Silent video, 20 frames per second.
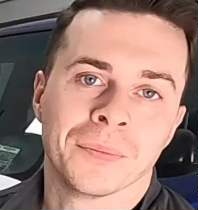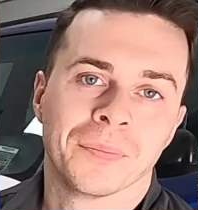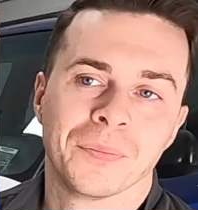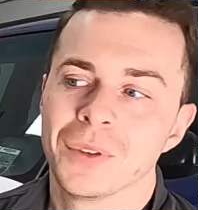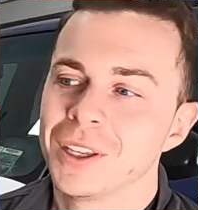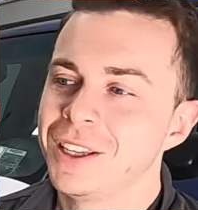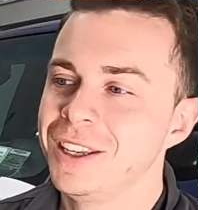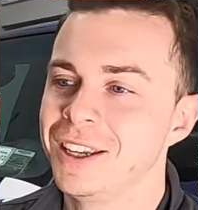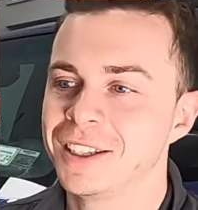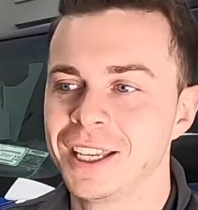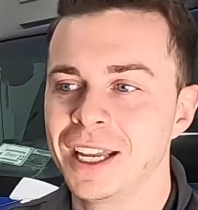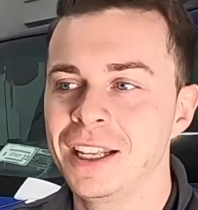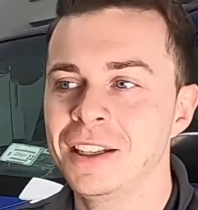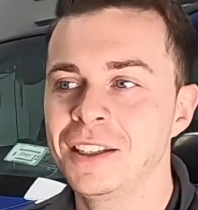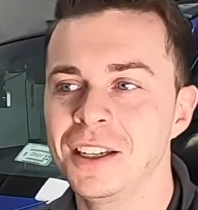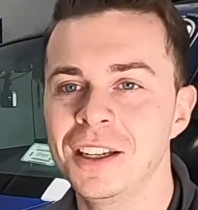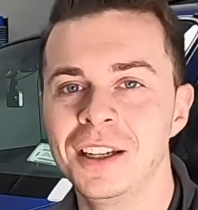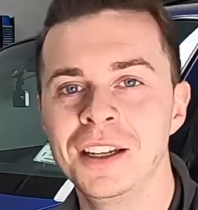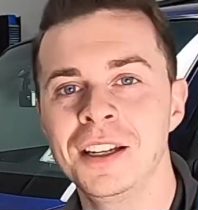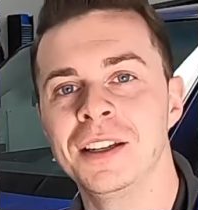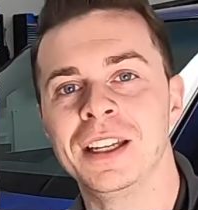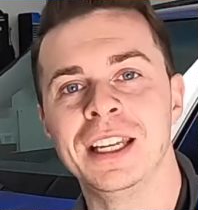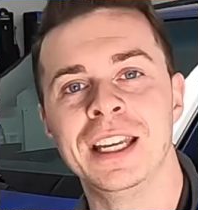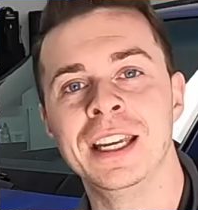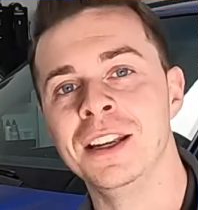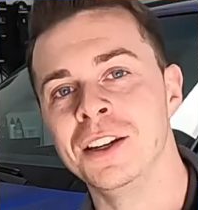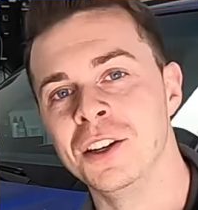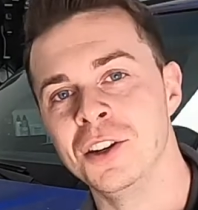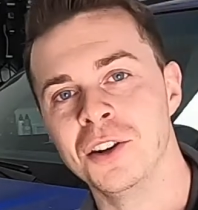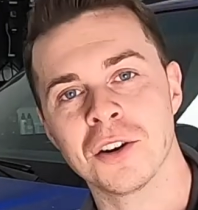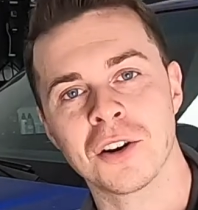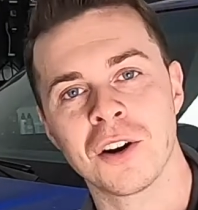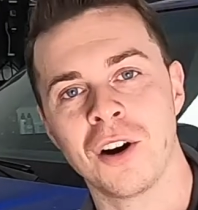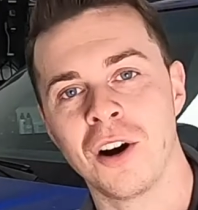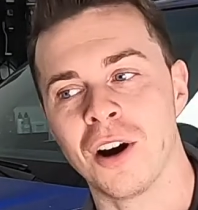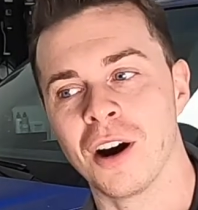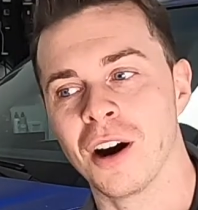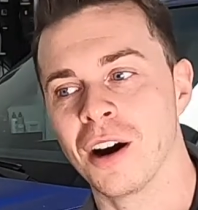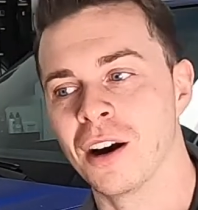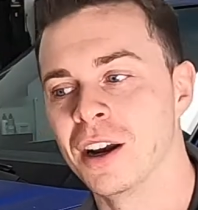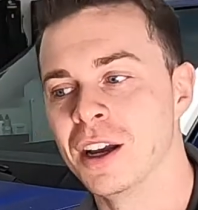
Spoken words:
You tend to eat in your car.